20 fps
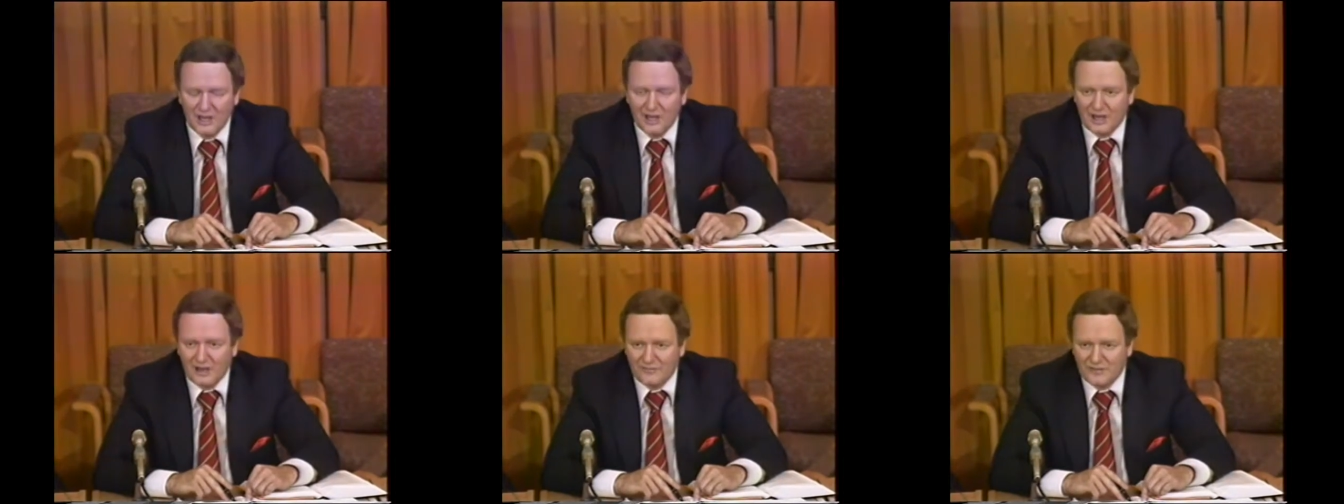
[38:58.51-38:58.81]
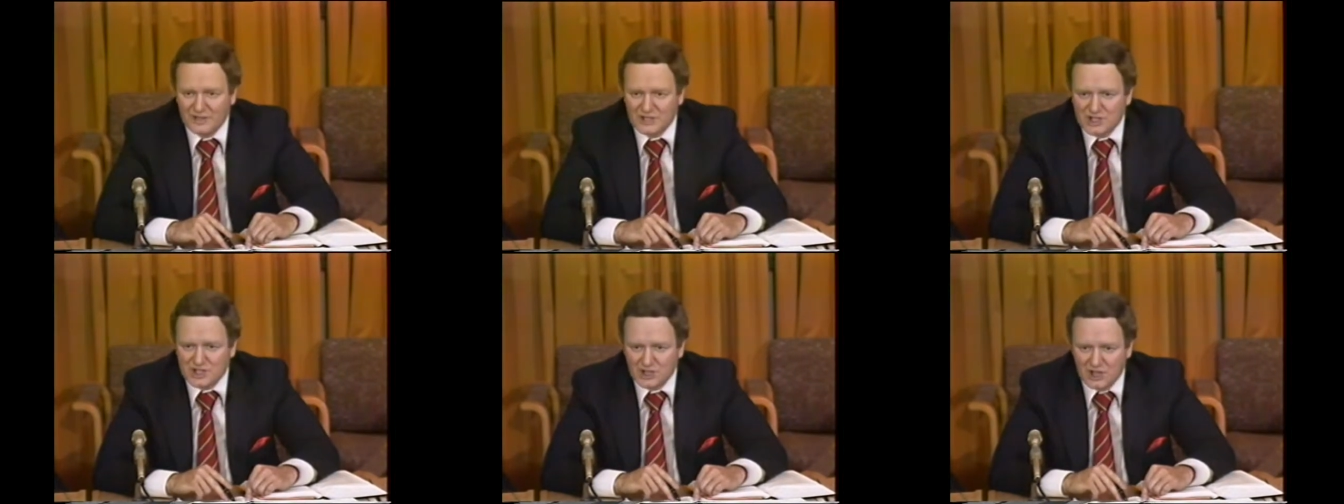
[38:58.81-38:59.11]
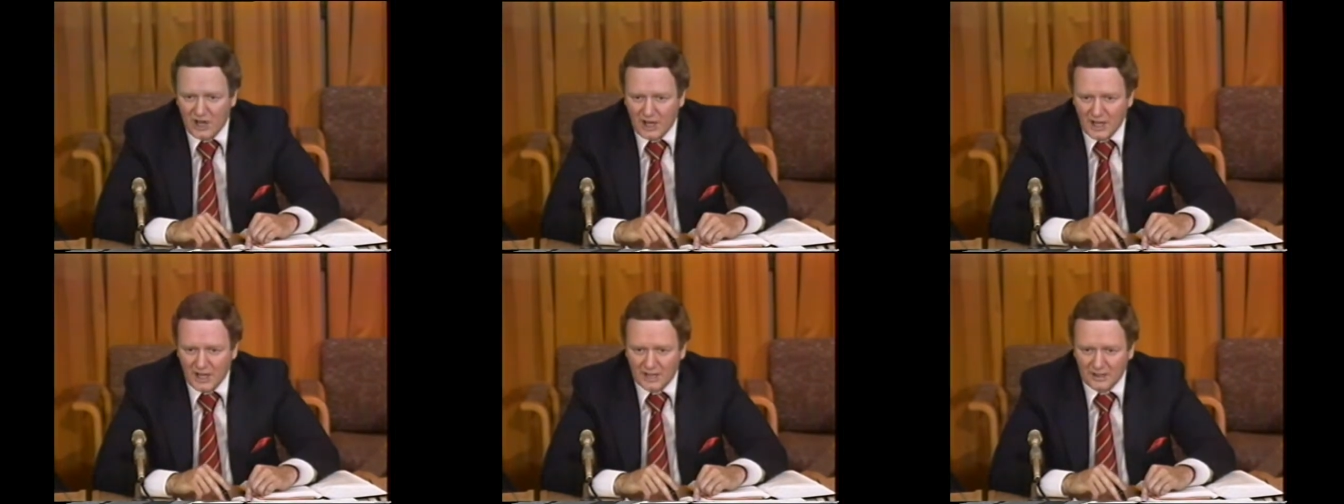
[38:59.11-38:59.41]
of a
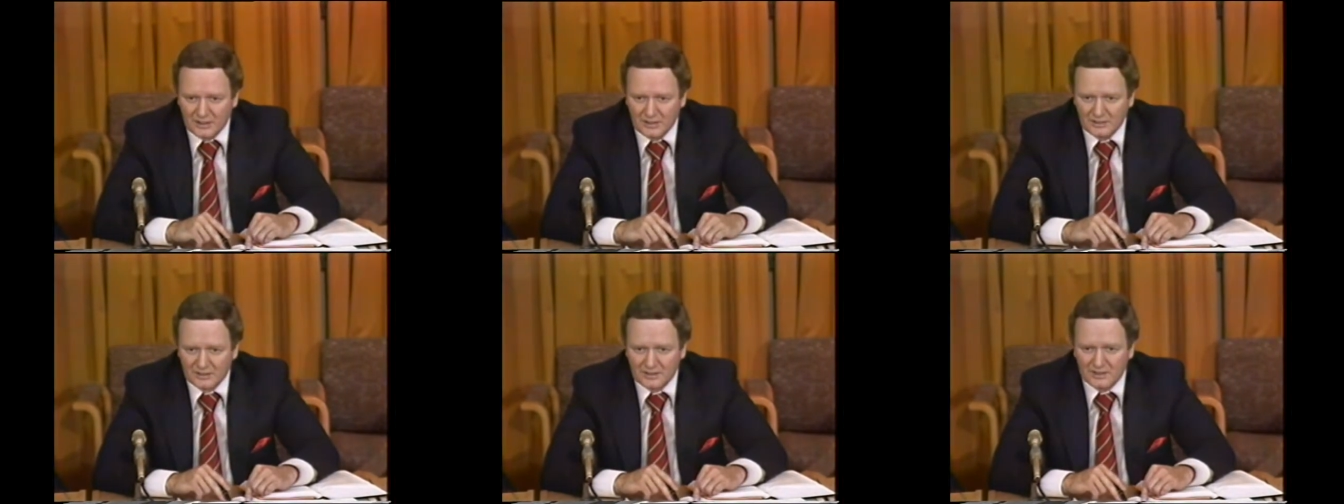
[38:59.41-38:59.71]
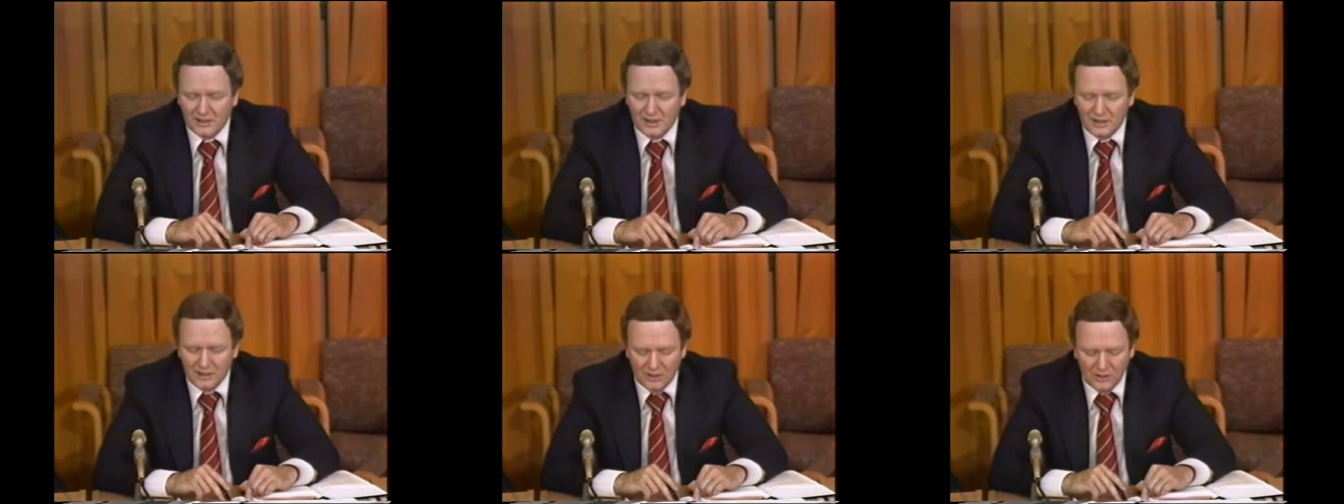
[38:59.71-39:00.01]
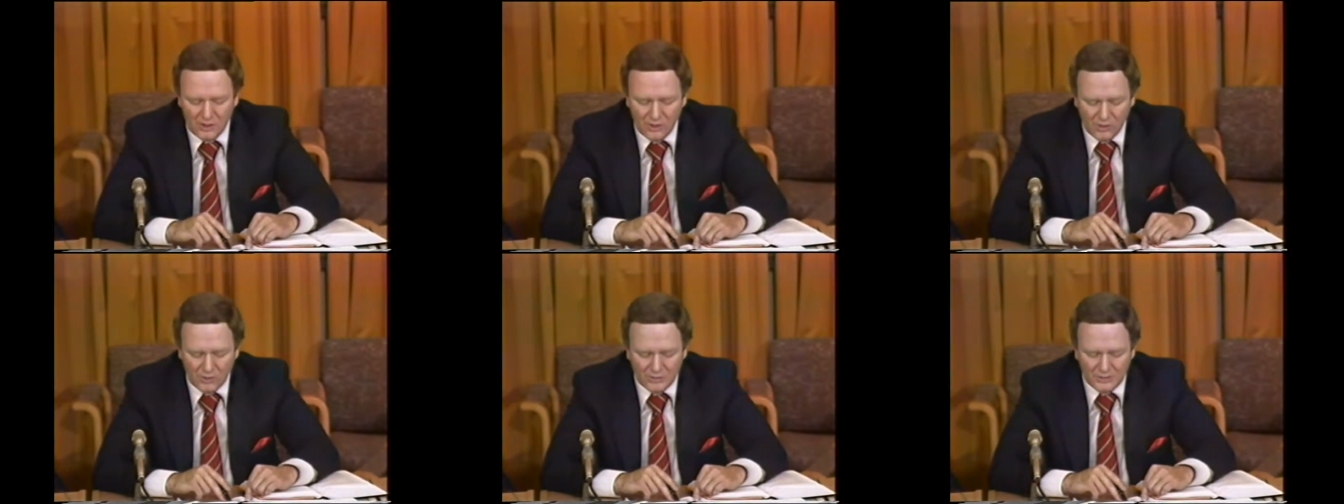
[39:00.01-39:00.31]
child
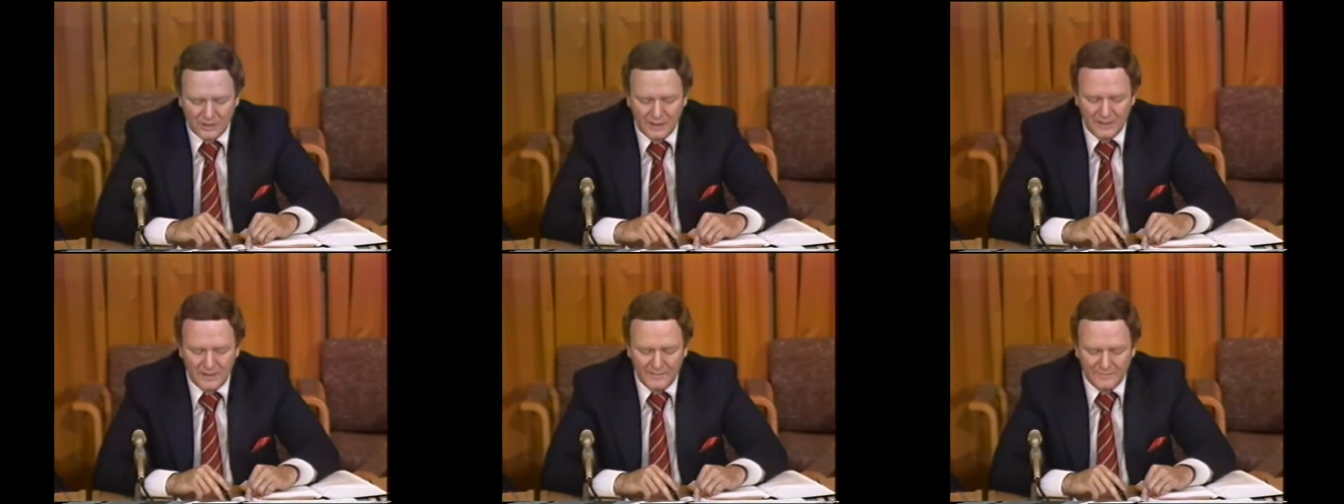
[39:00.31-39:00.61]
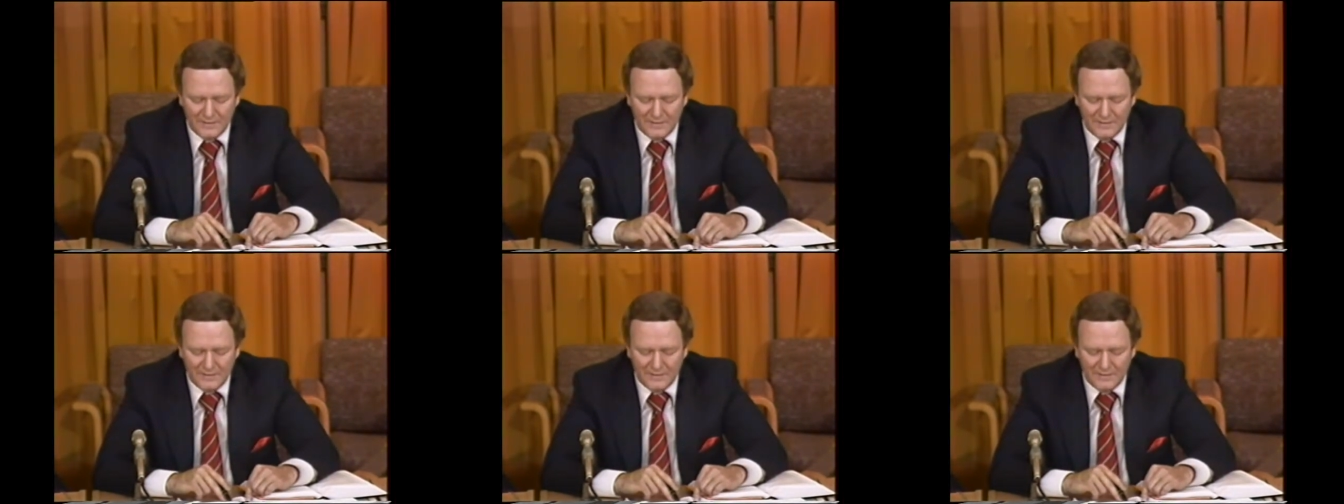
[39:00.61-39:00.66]
alone,